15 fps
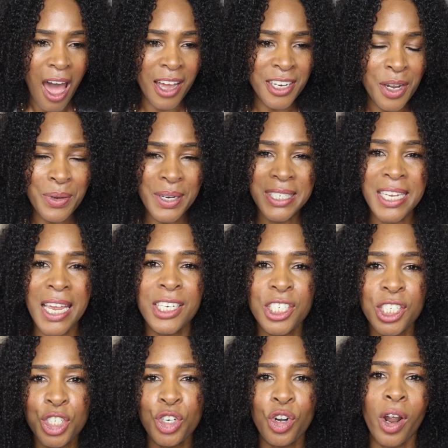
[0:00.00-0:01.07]
I don't
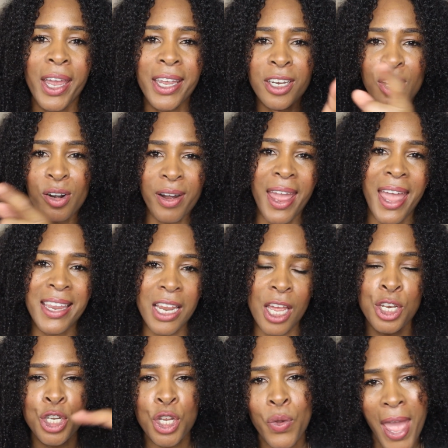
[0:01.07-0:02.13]
intentionally try and create a
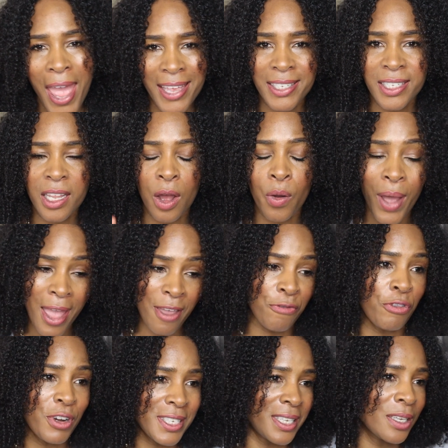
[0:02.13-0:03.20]
new hairstyle
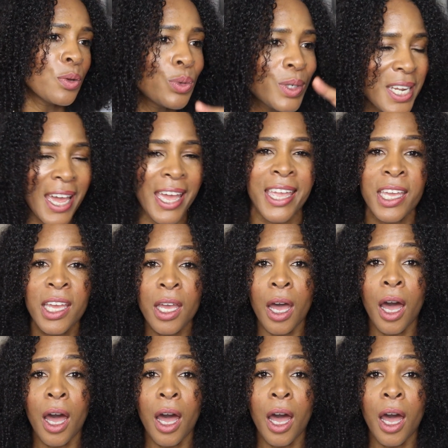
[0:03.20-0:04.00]
every single day.